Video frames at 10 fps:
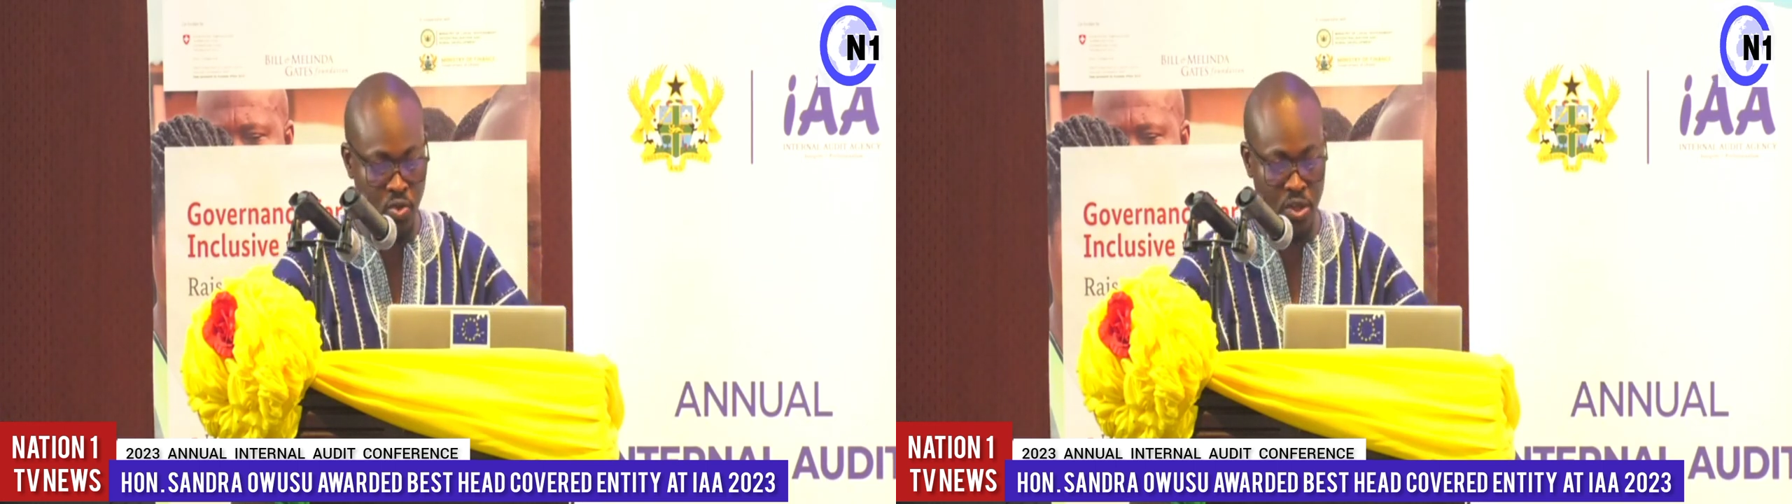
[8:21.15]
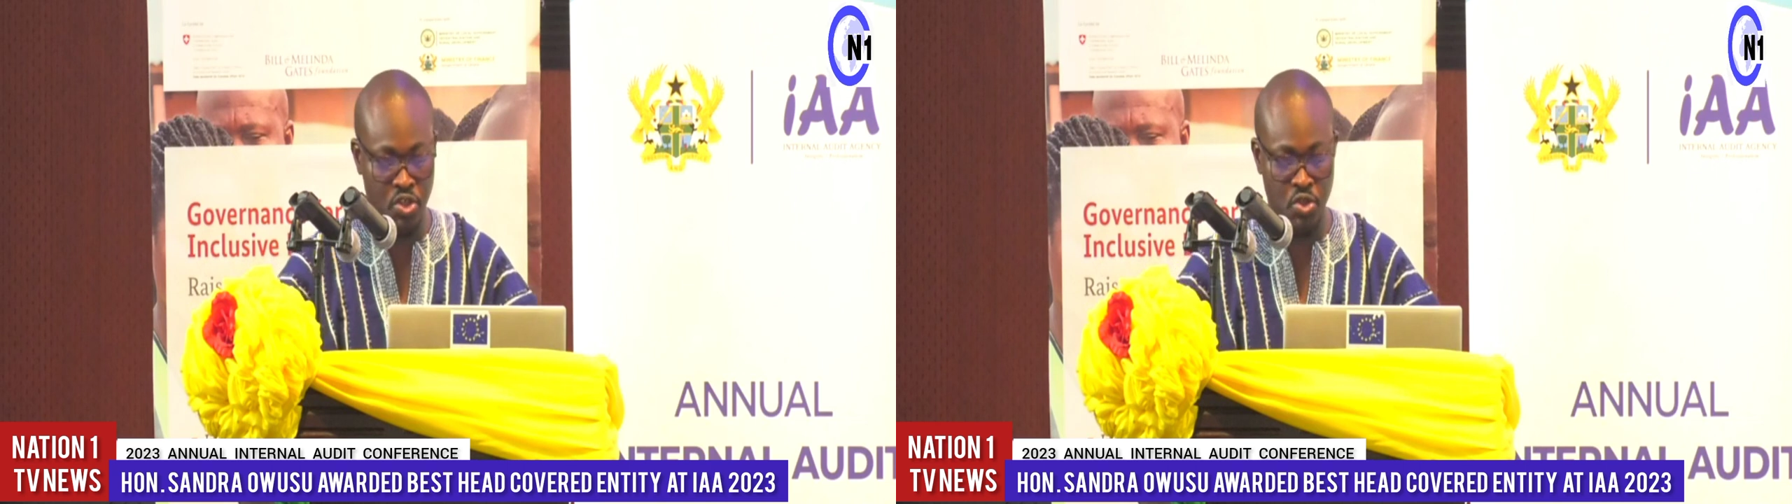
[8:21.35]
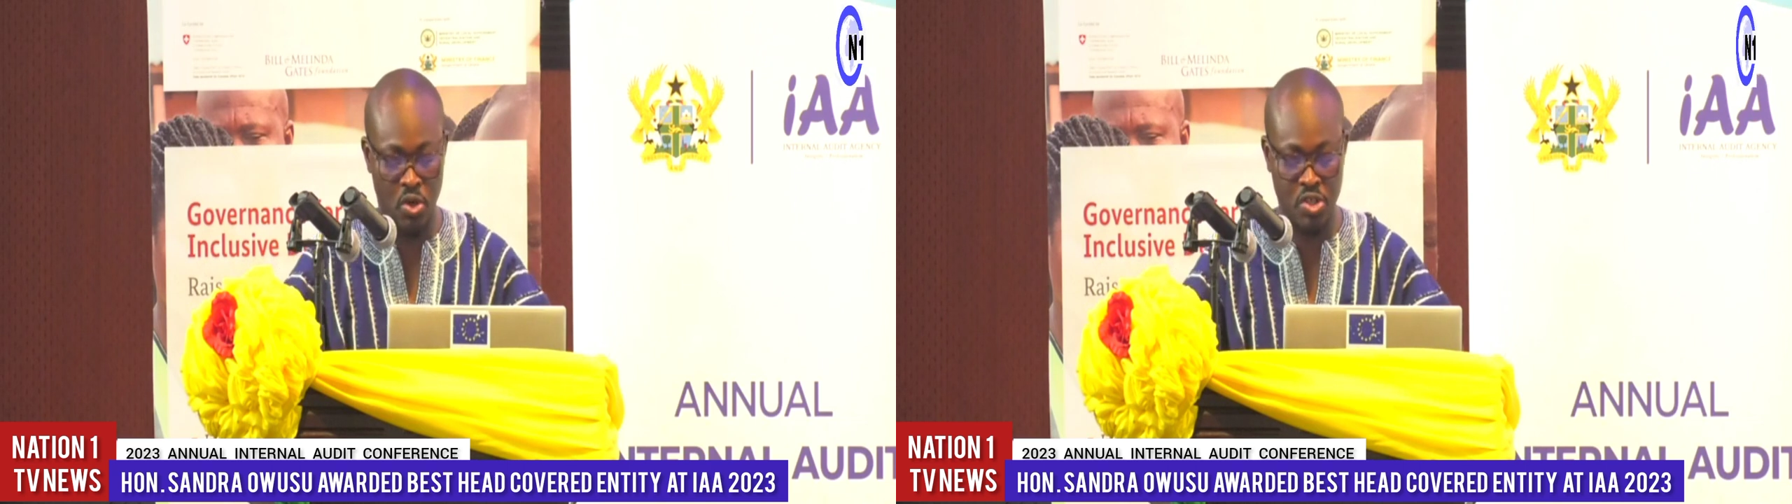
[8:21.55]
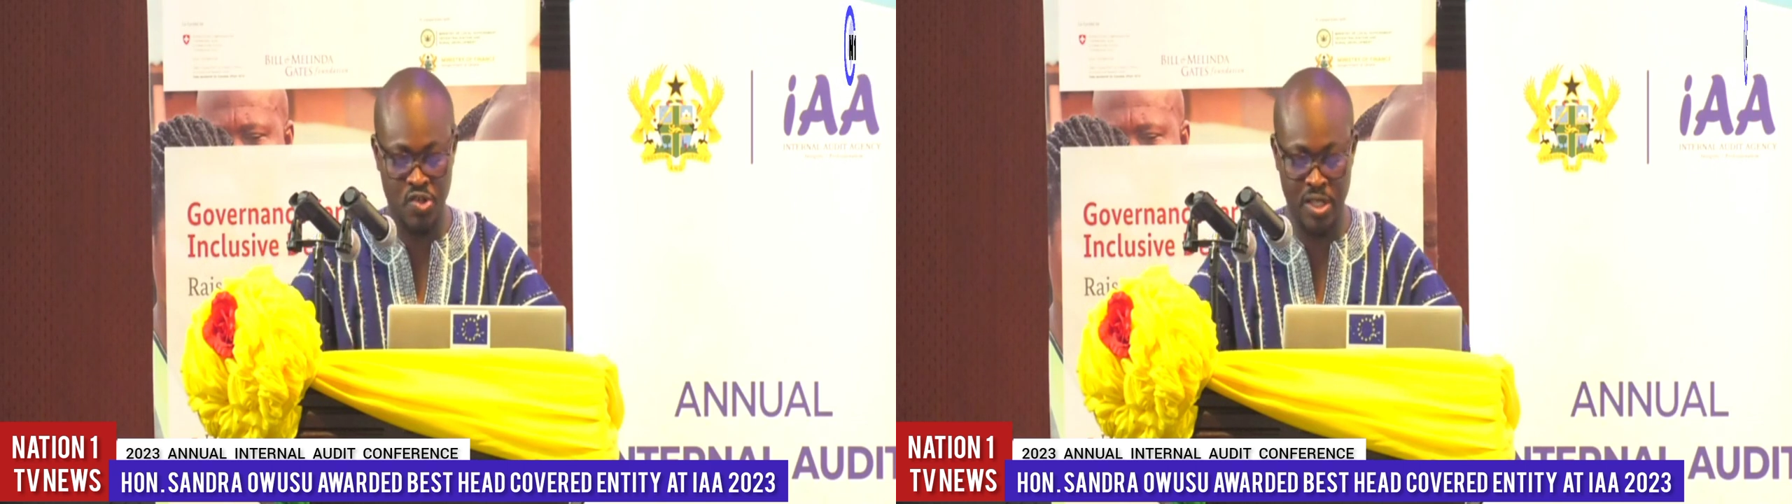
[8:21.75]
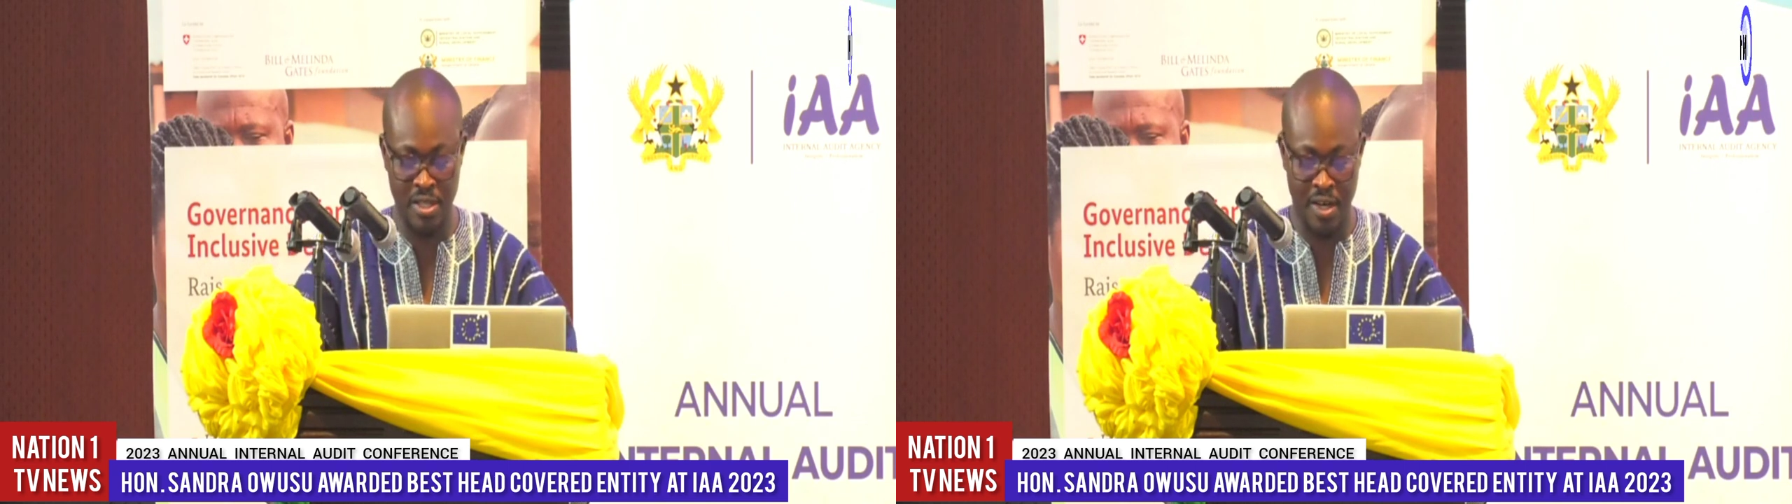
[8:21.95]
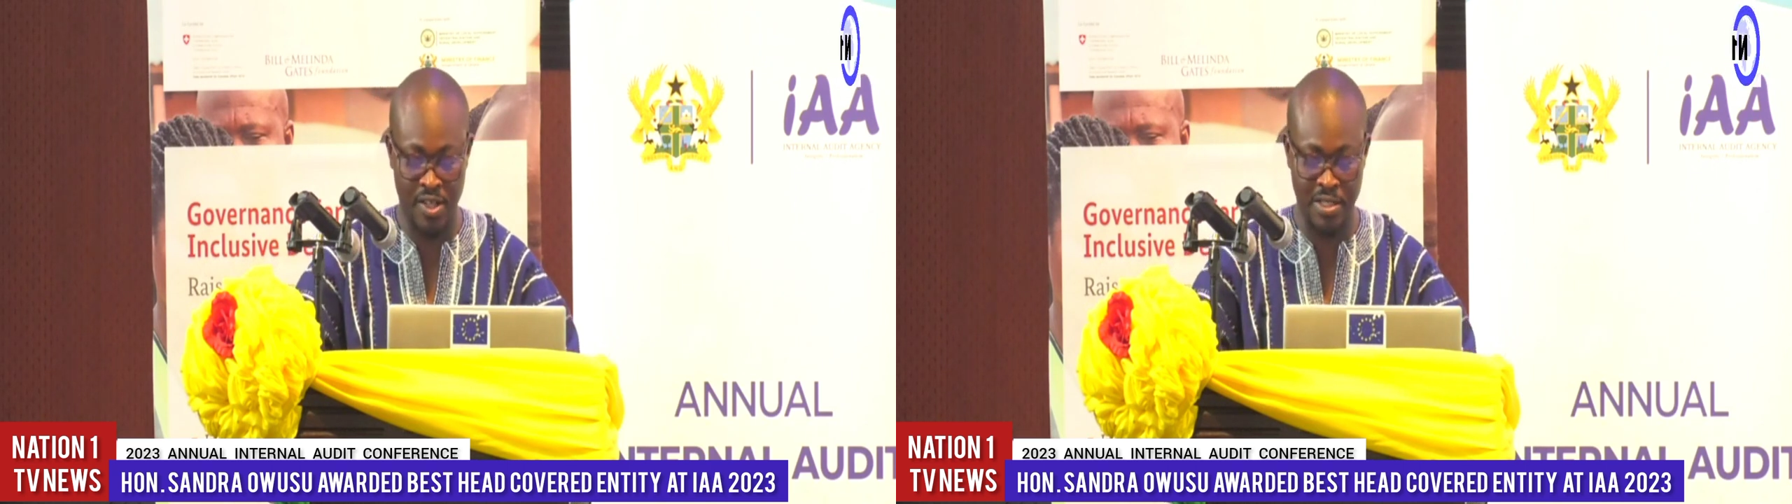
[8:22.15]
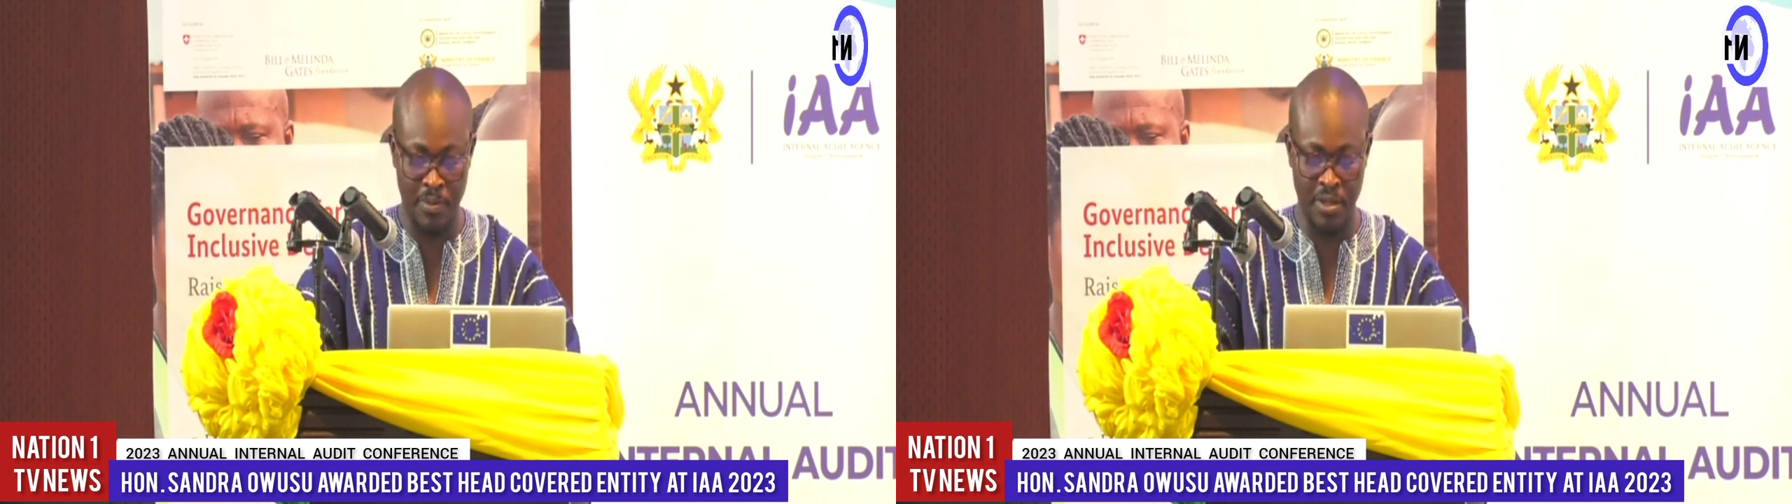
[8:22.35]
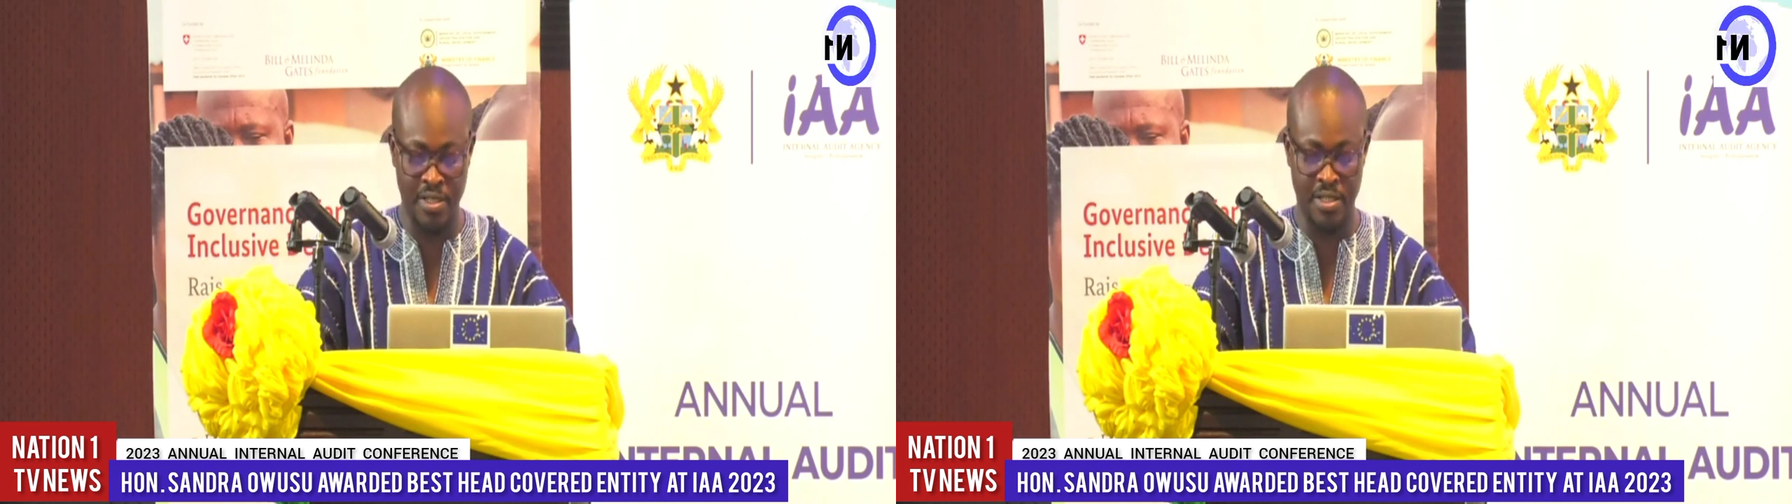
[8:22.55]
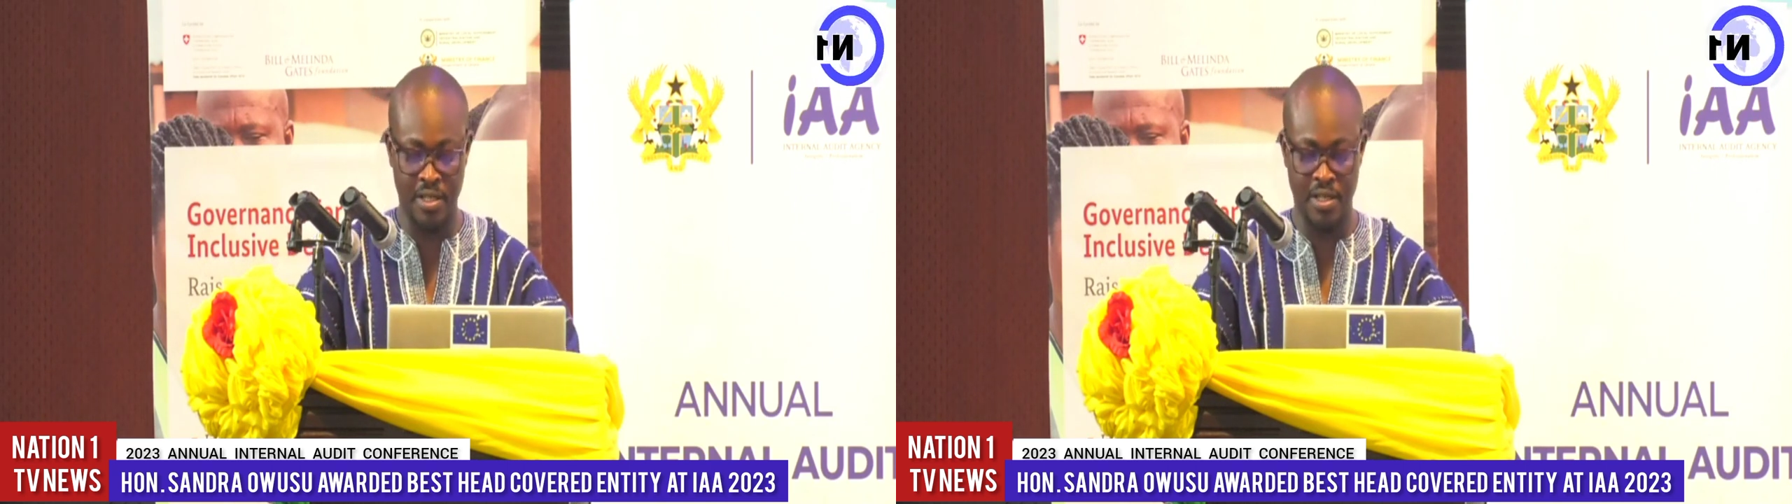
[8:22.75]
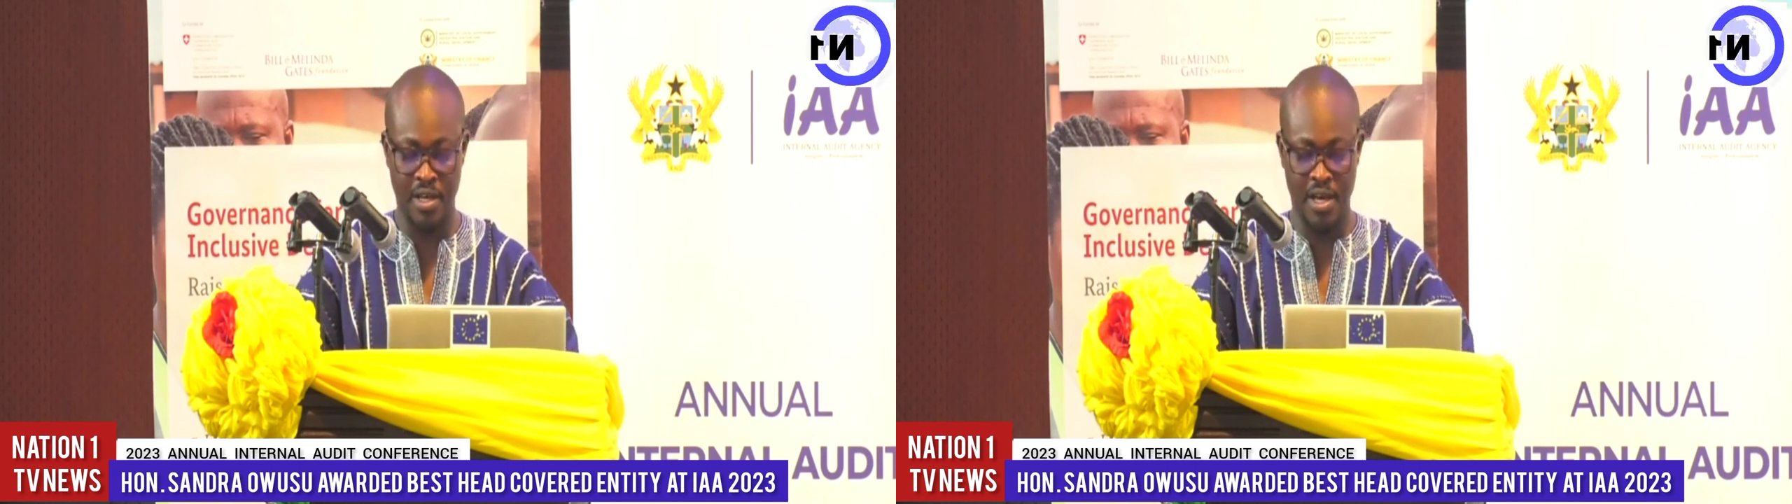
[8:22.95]
to ensure strict
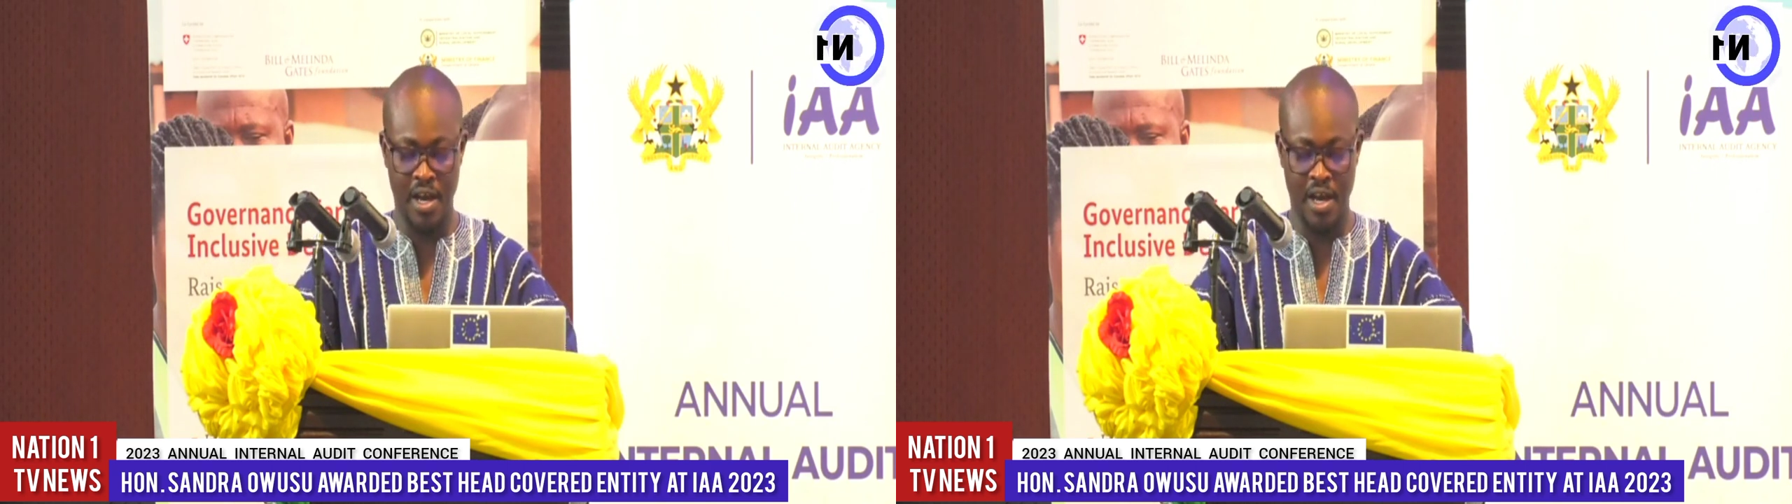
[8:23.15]
accountability